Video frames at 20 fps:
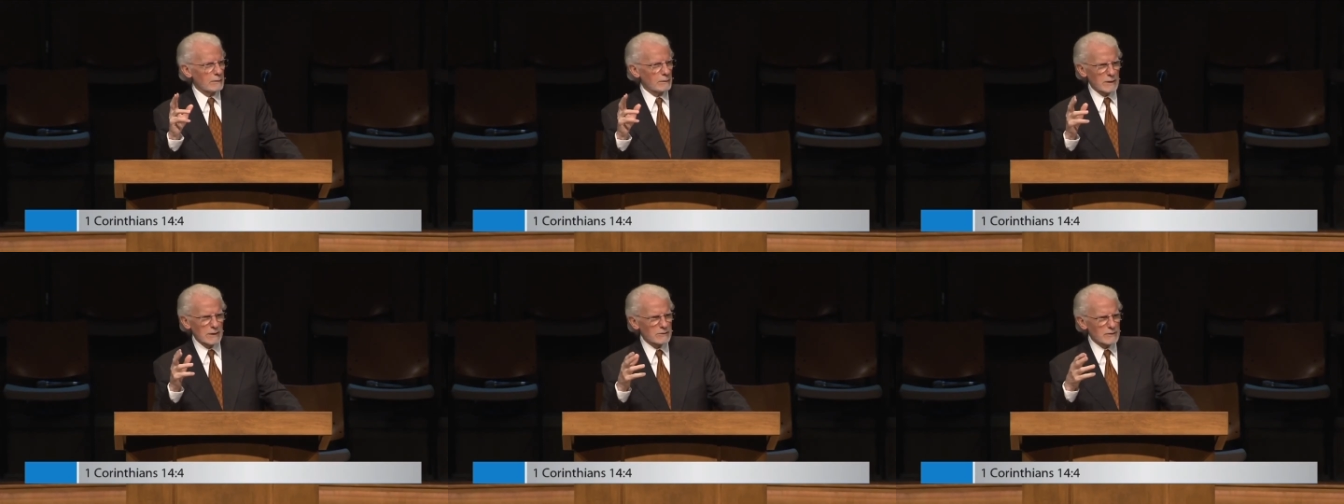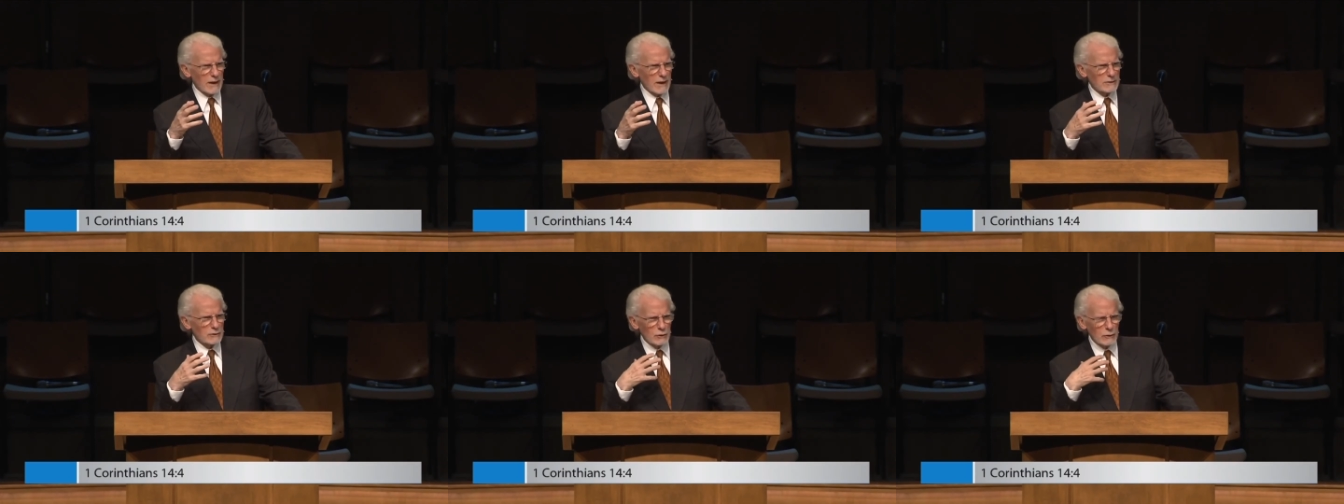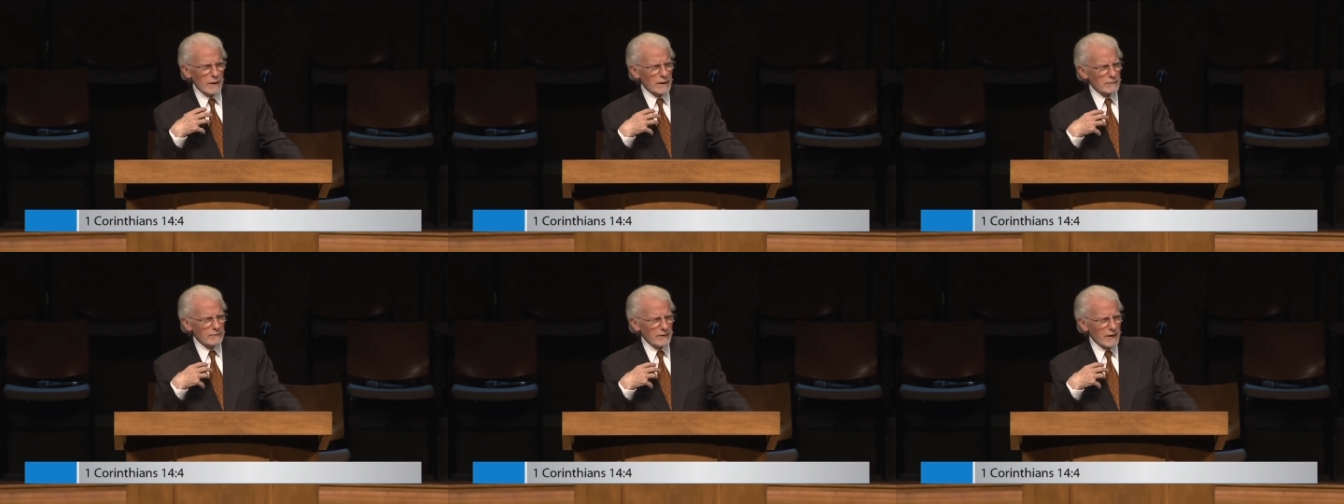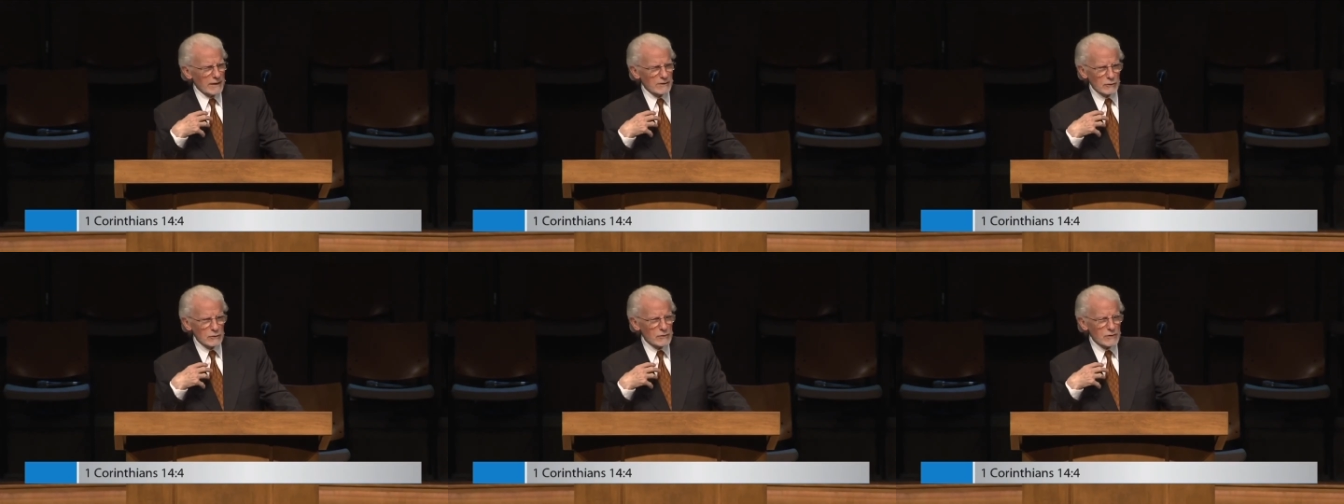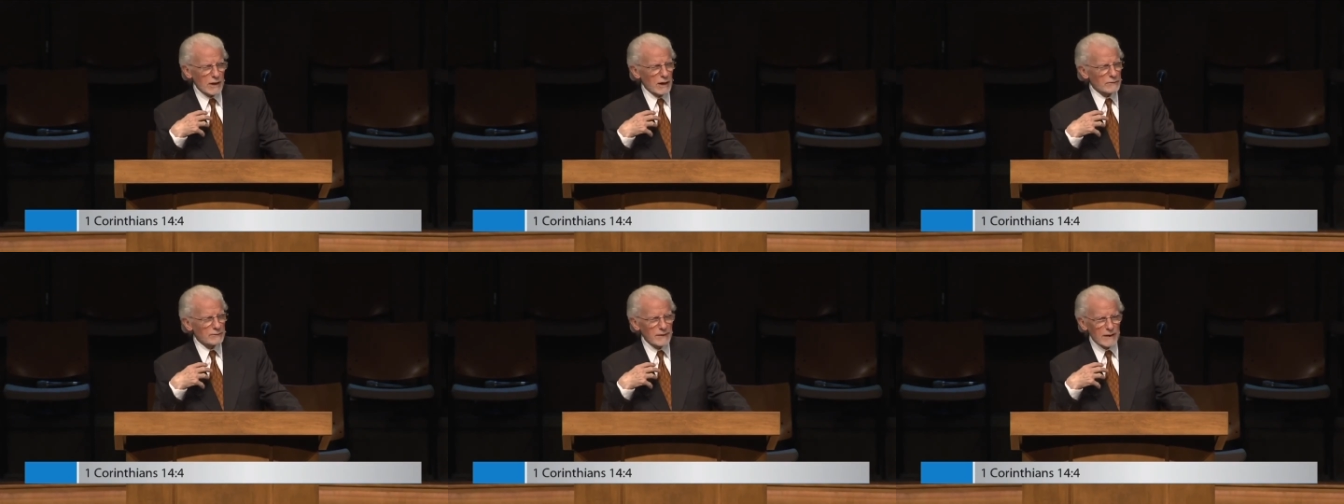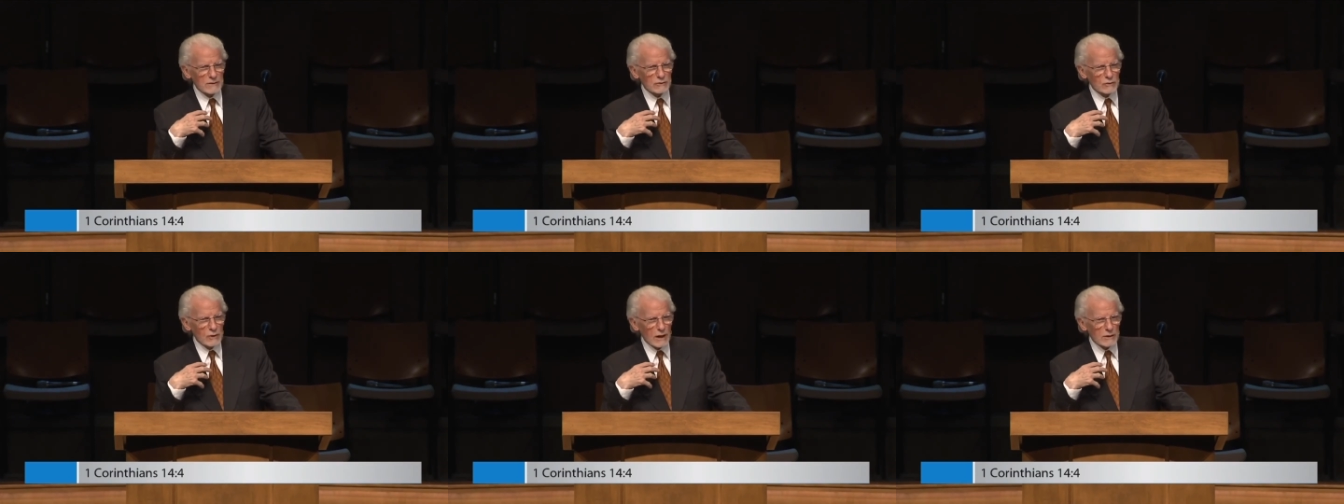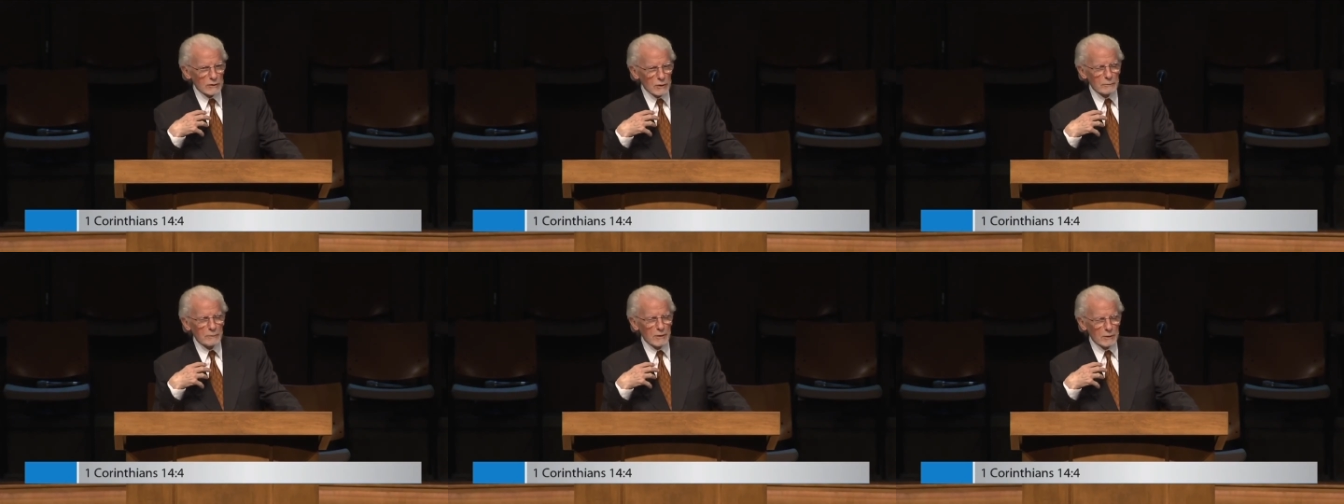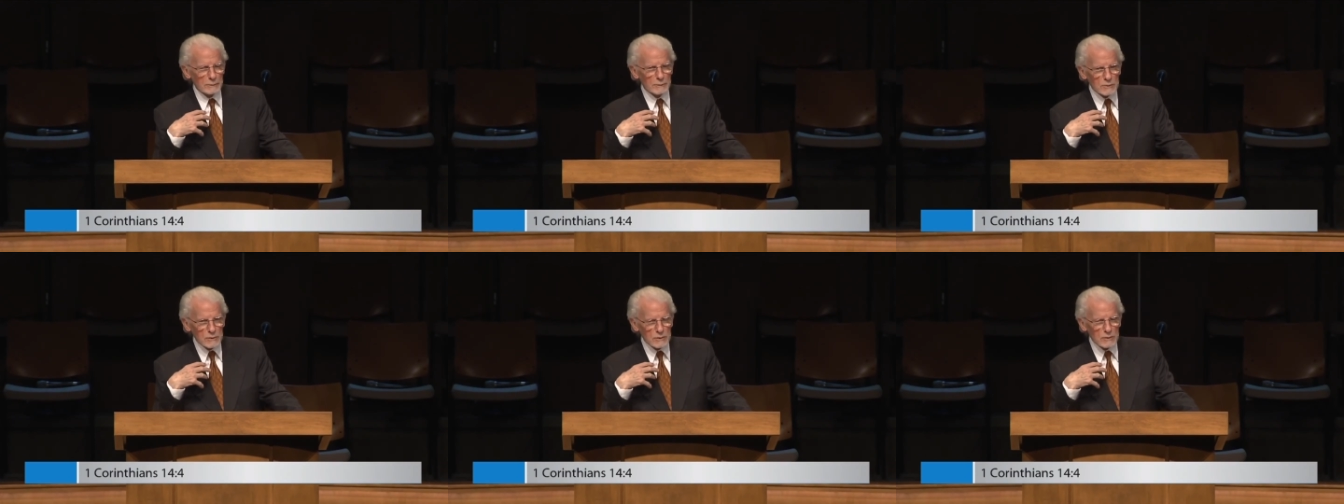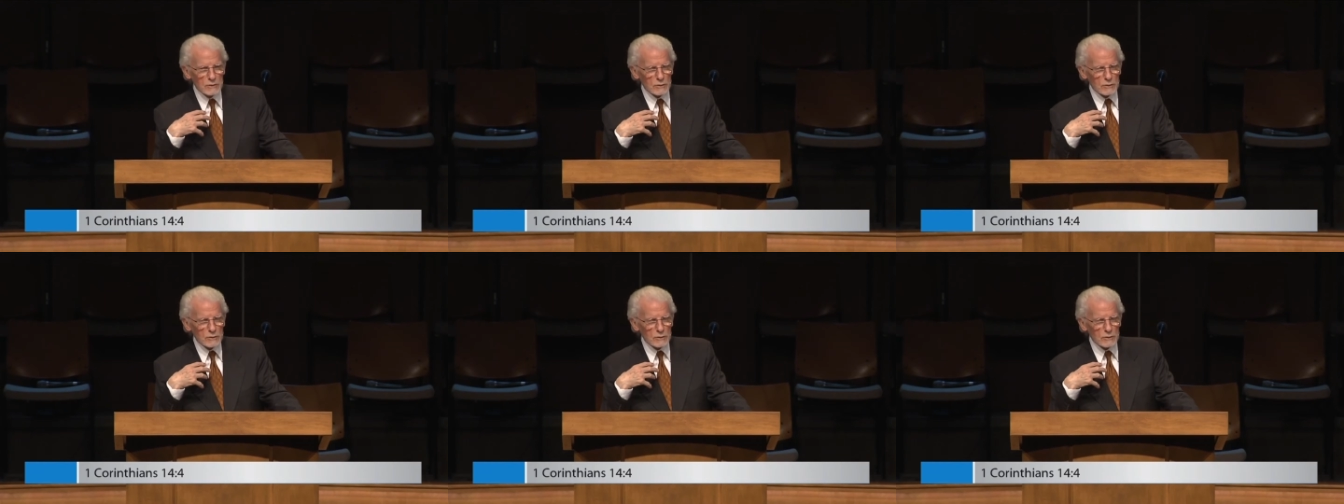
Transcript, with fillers: When it says you edify yourself, that's not the purpose